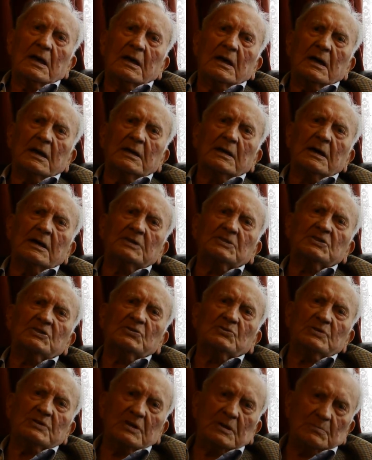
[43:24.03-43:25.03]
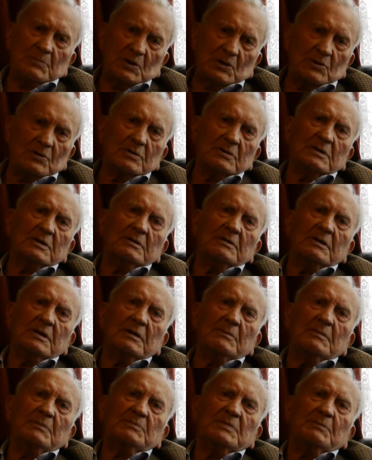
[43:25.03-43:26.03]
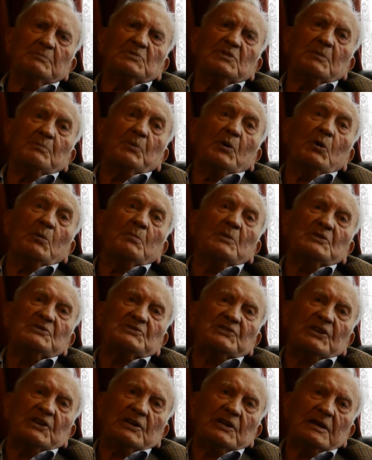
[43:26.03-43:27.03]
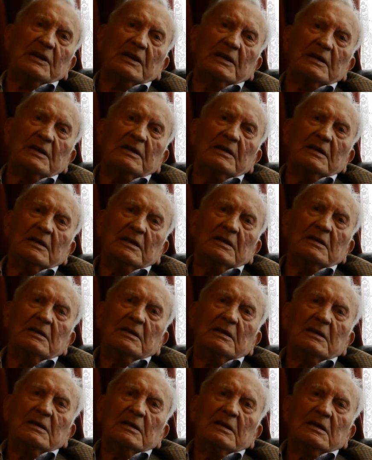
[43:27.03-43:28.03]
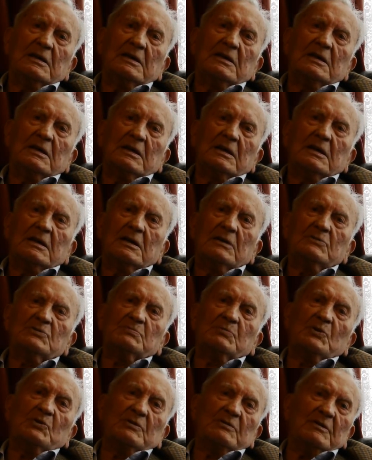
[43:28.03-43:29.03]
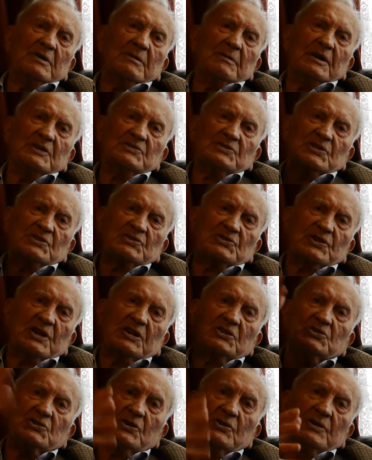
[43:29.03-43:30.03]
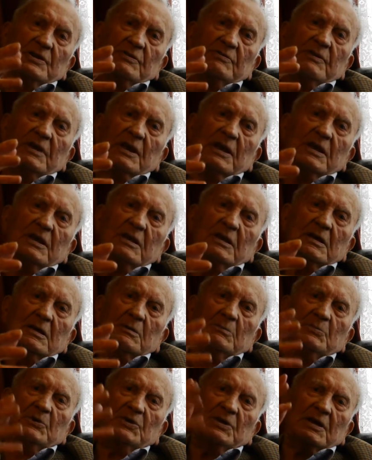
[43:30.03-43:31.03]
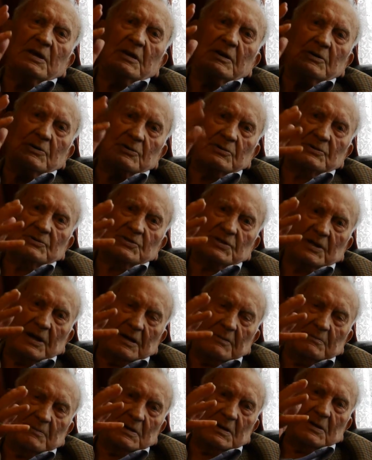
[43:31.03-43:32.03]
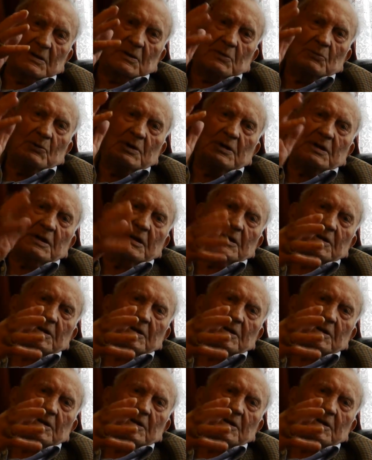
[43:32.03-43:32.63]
And I had to do it on my own to Bermondsey. It was more or less a straight journey, really. But then, of course, you, when you